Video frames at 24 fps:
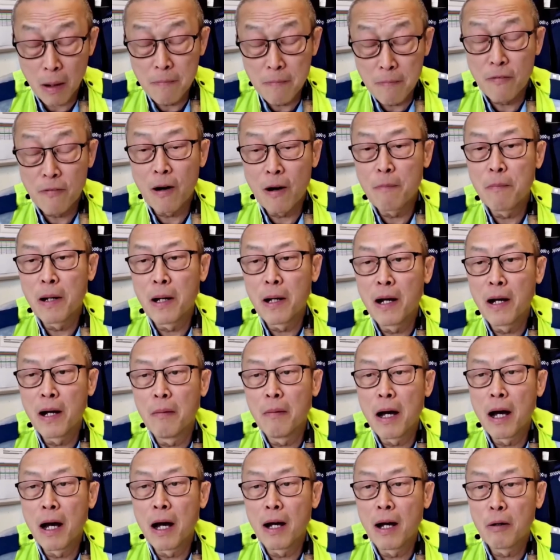from
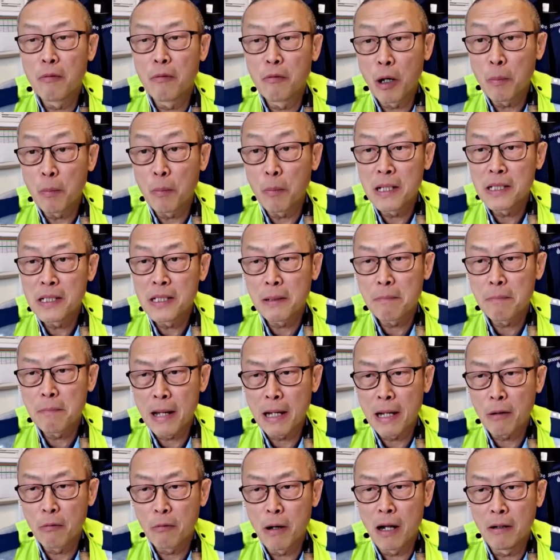a road policing
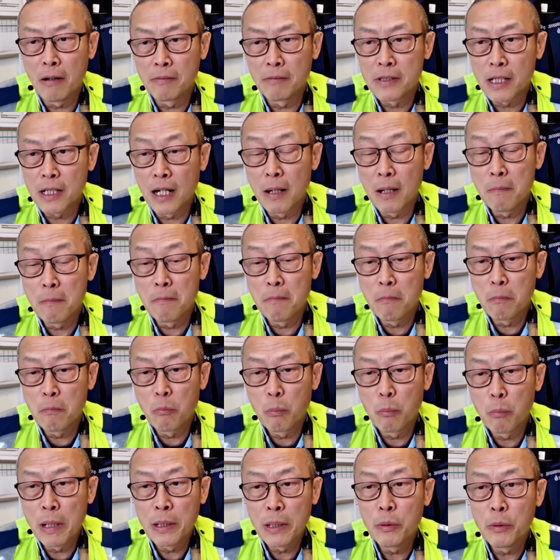background. I'm
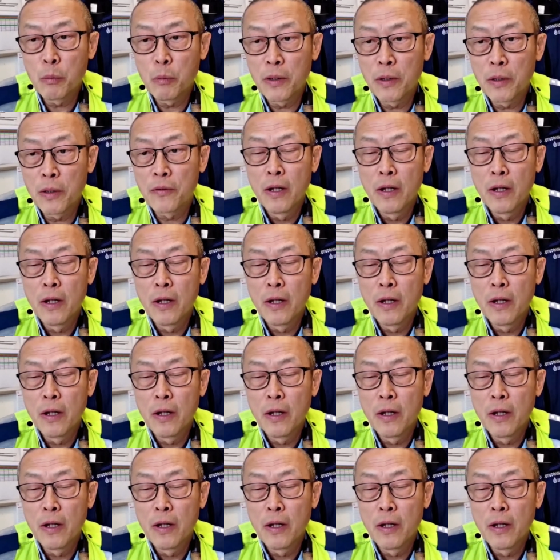been with